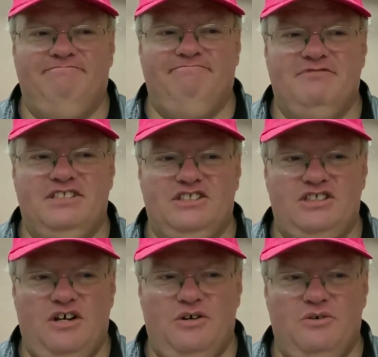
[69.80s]

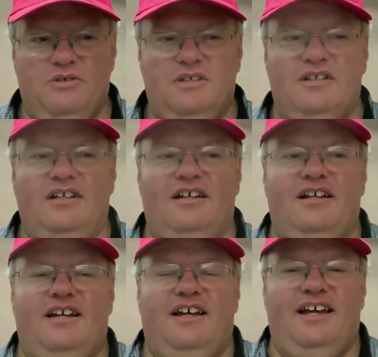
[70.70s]
So,
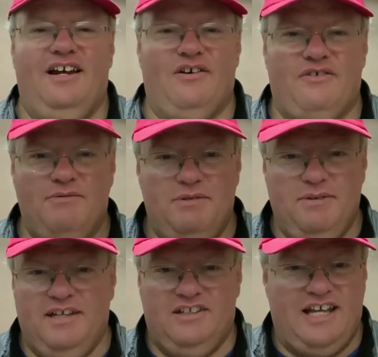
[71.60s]
in order for him to
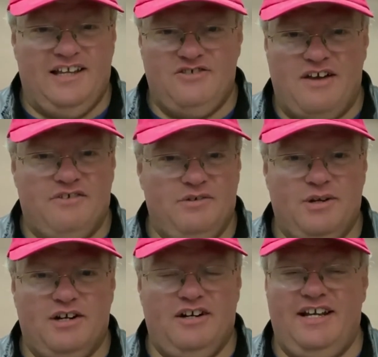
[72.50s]
be a good daily driver in the
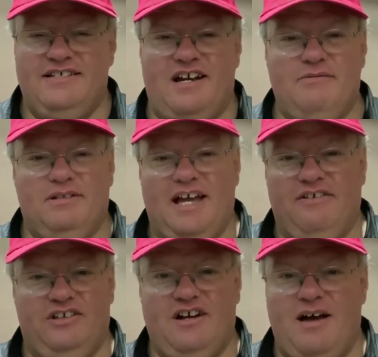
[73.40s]
winter, he's got to be able to have
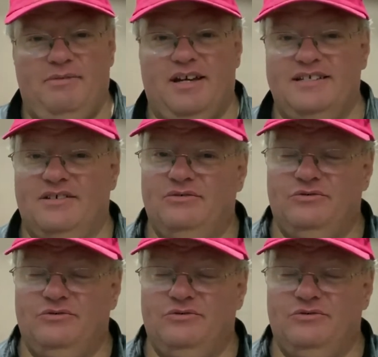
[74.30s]
a good top because it